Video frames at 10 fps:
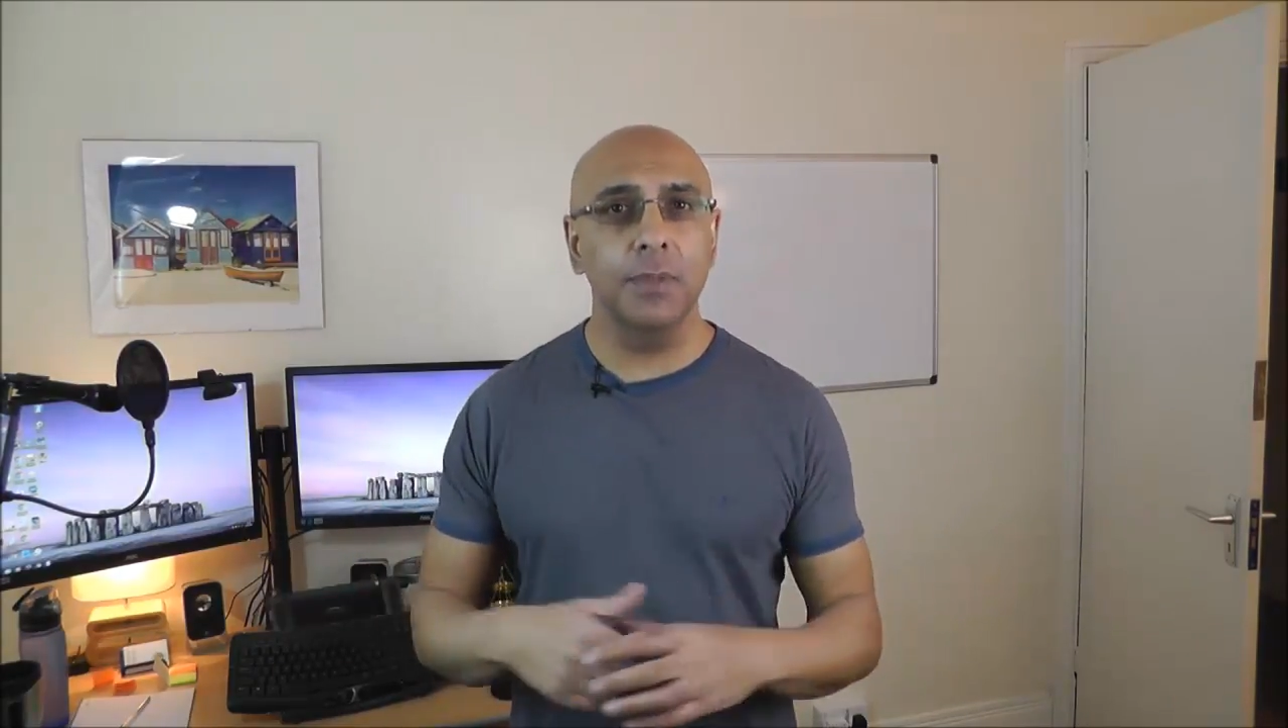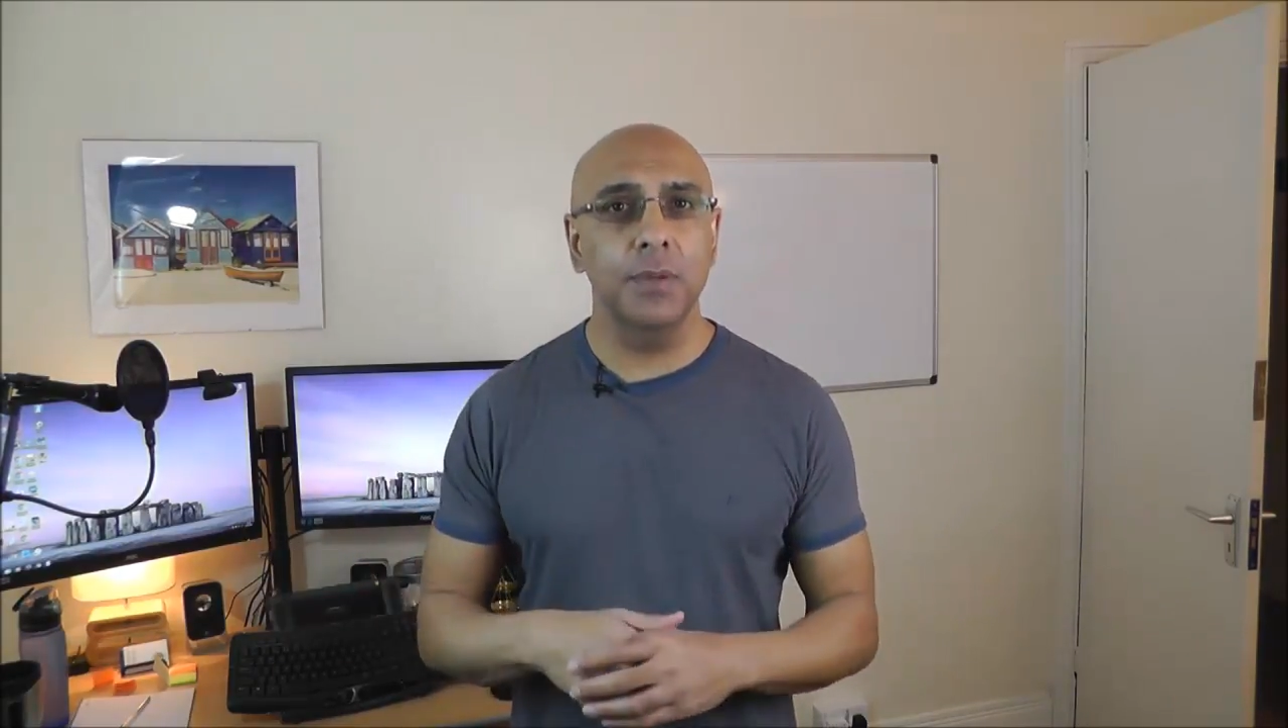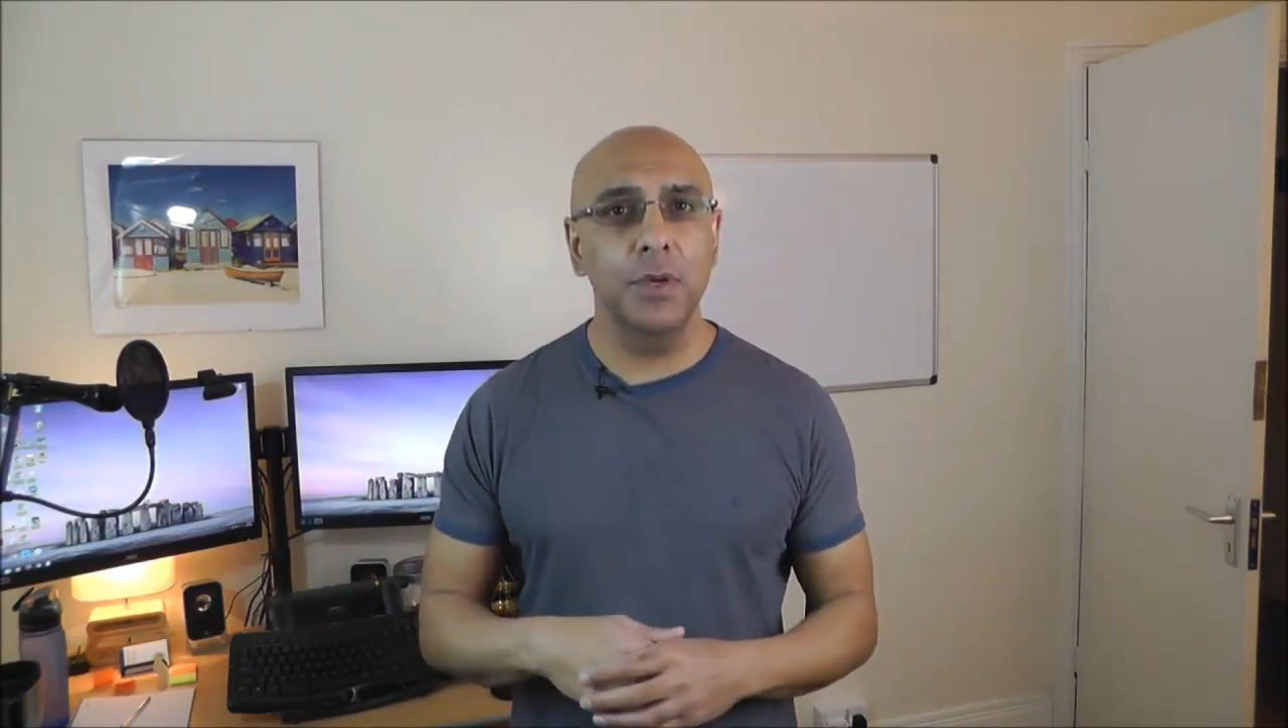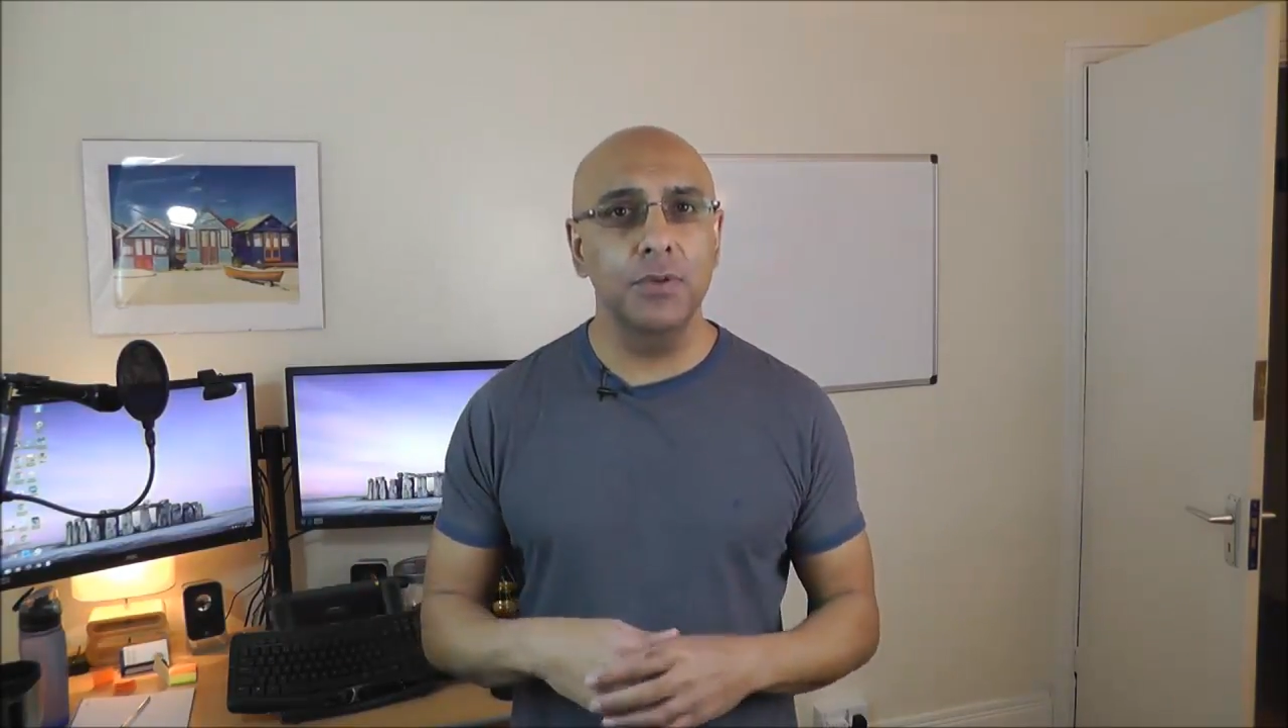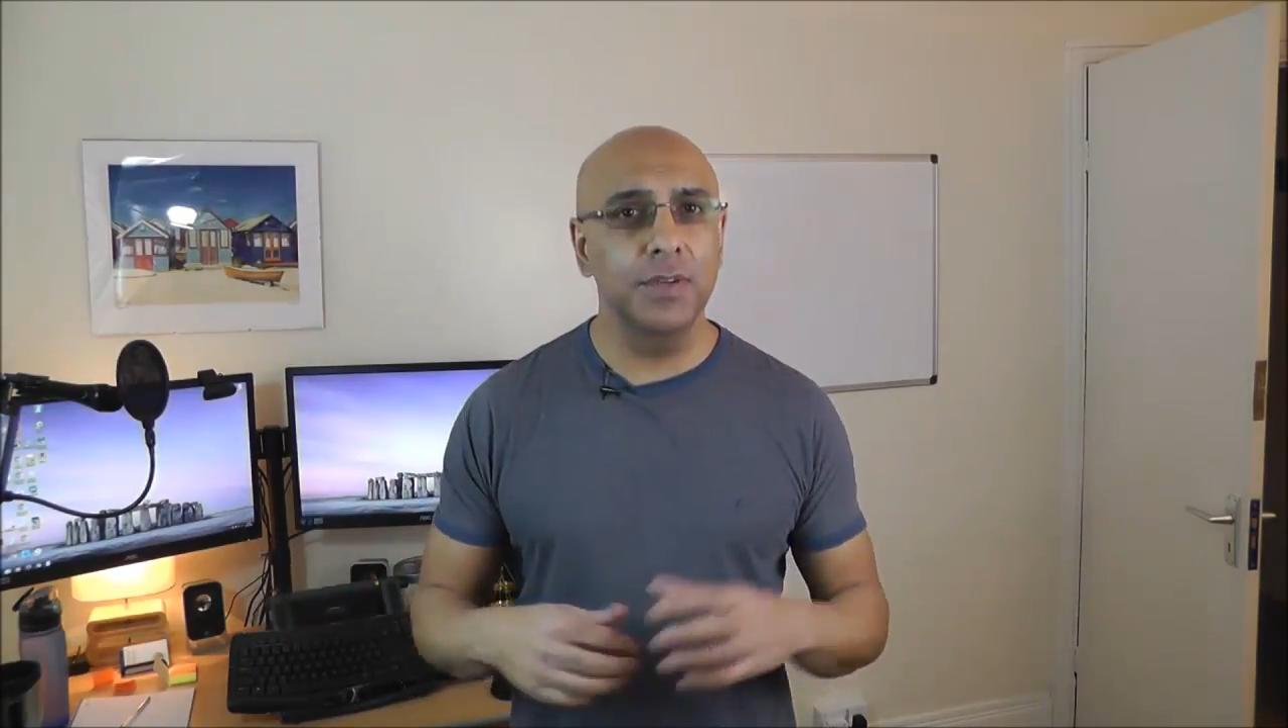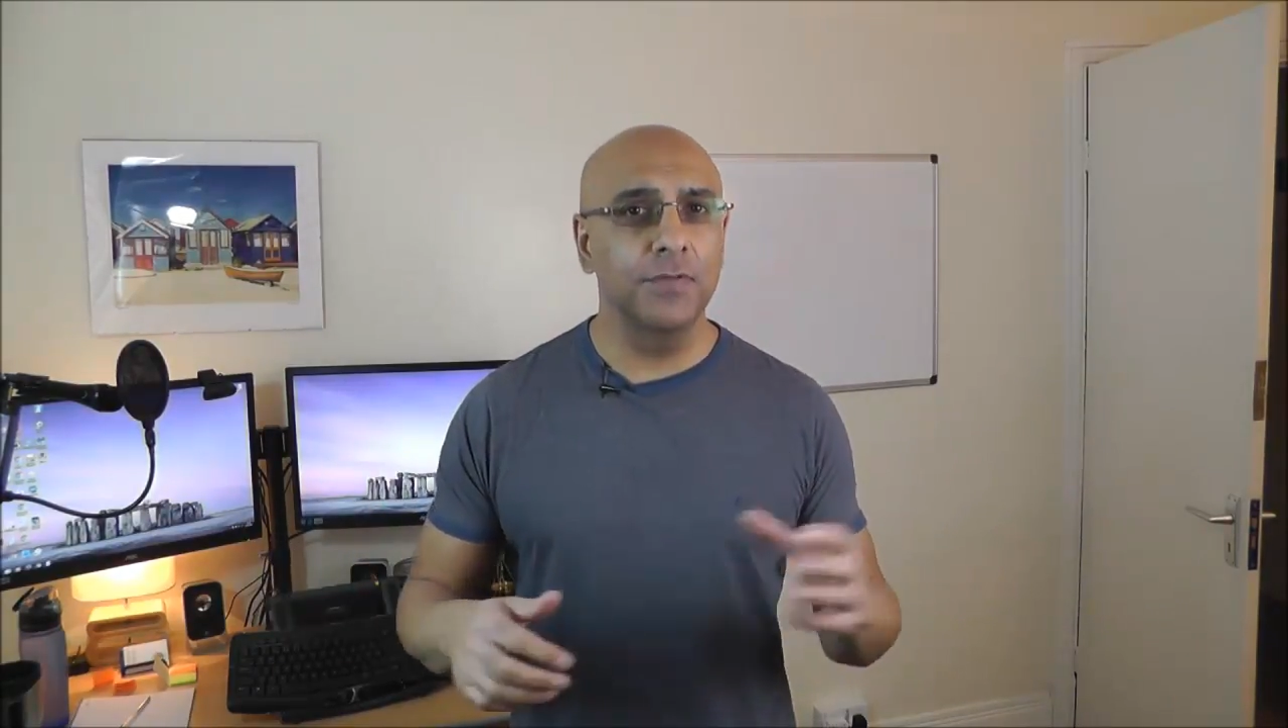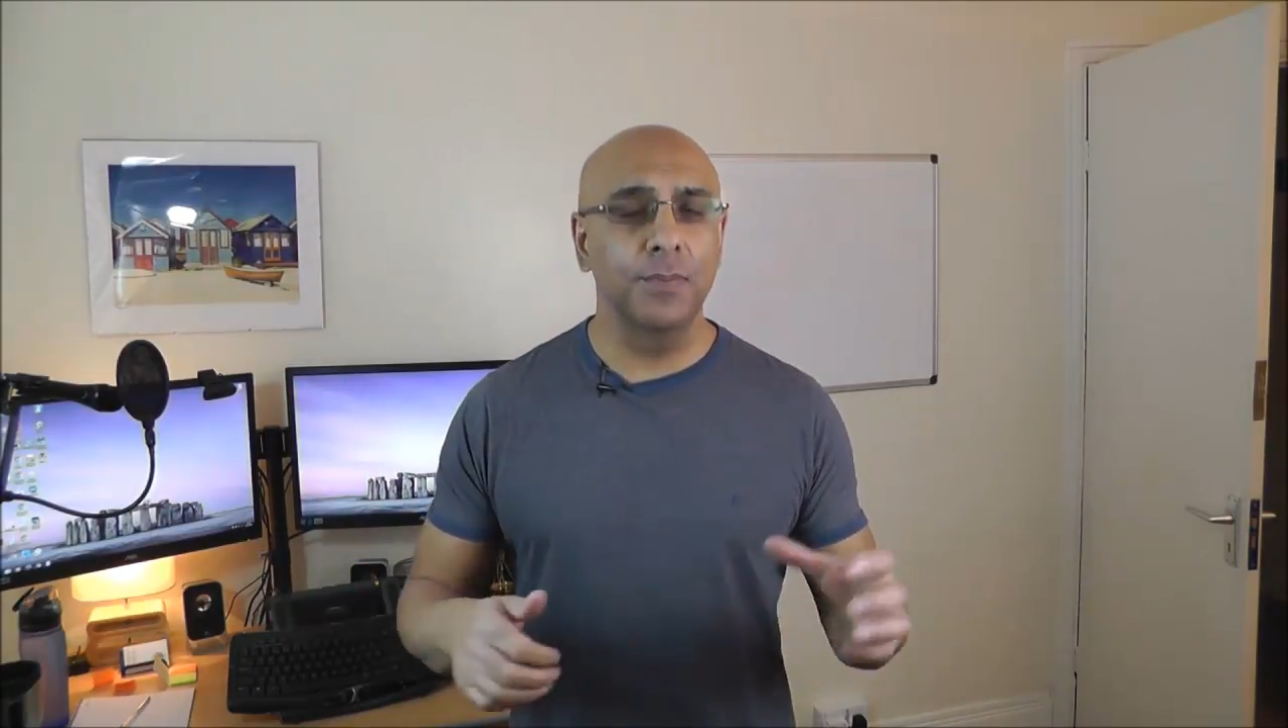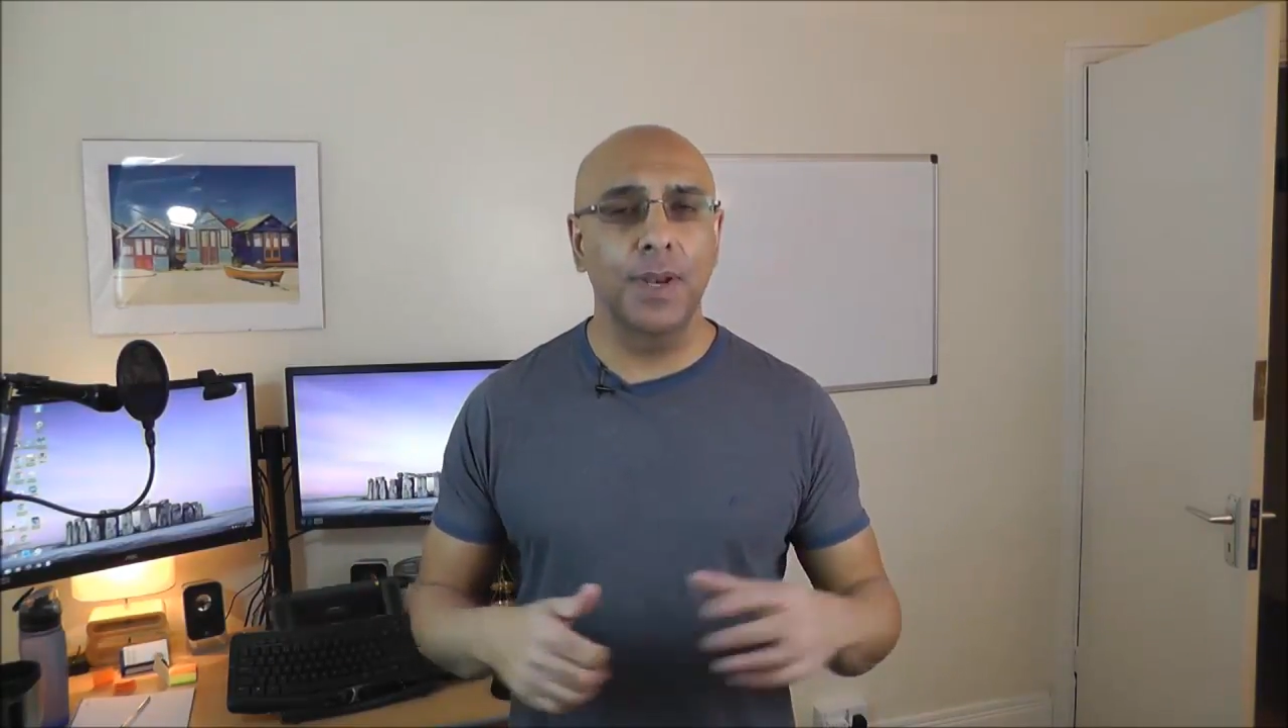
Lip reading: commuting from